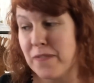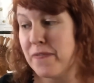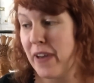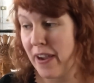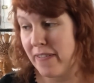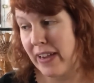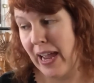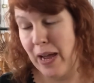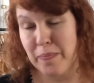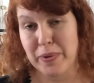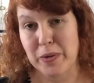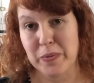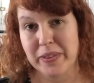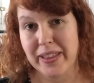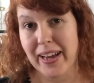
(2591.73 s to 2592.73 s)
very happy
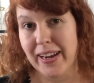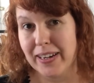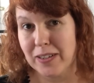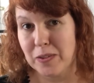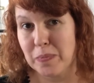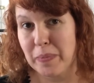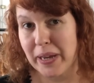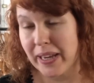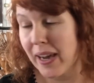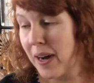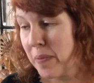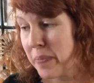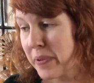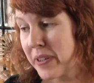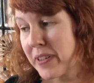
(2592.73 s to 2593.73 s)
with that little
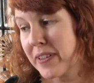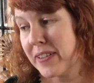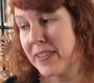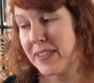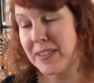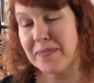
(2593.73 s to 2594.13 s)
pickup, because